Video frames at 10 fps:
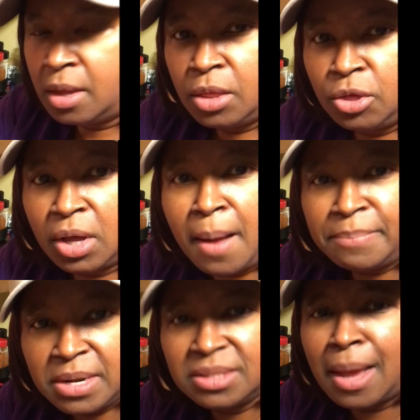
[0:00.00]
the
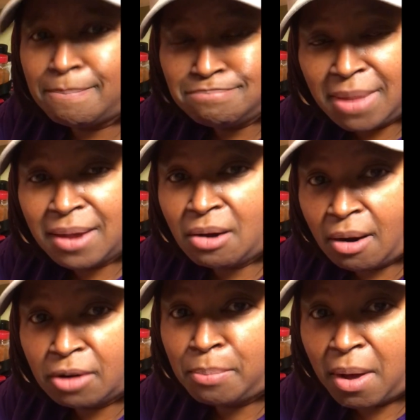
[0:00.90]
companies that make
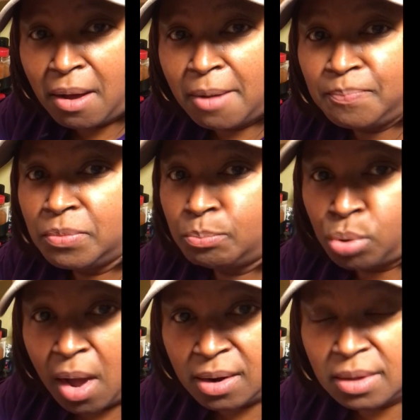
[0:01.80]
Heart of Palm
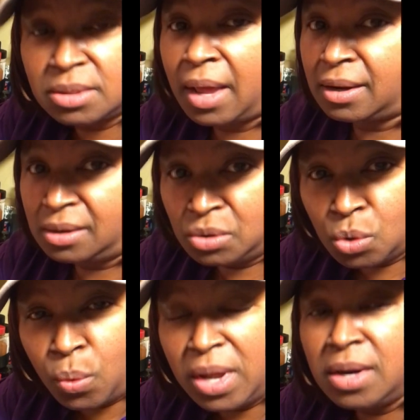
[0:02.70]
products like
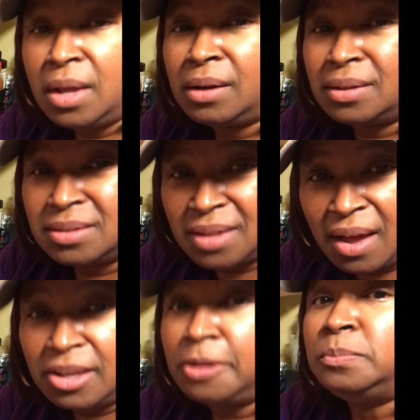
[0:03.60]
linguine and
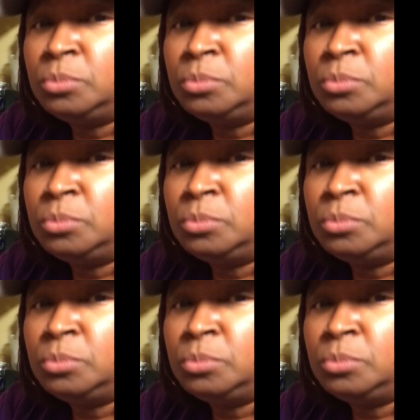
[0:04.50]
lasagna,